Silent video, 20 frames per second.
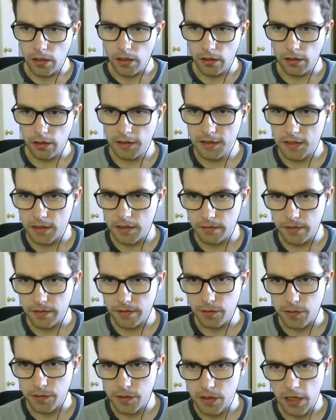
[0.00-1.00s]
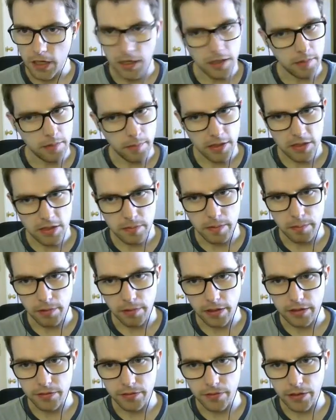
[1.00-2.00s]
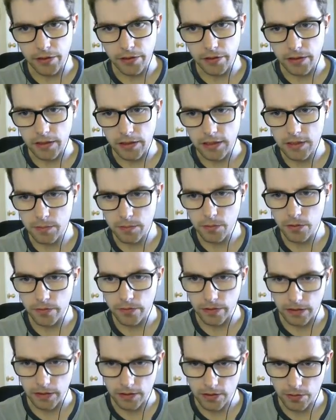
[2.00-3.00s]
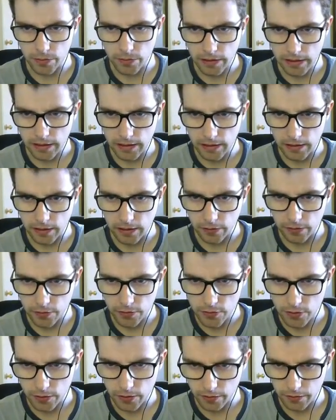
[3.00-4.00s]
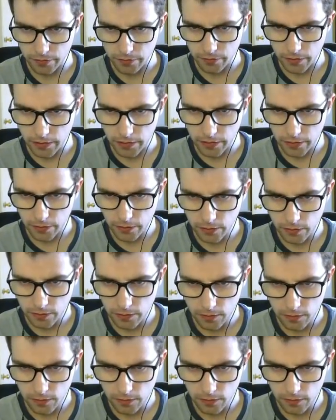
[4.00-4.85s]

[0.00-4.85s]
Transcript: Let's see if he's... he must be blind firing. He's moving, so we can get another shot off right here.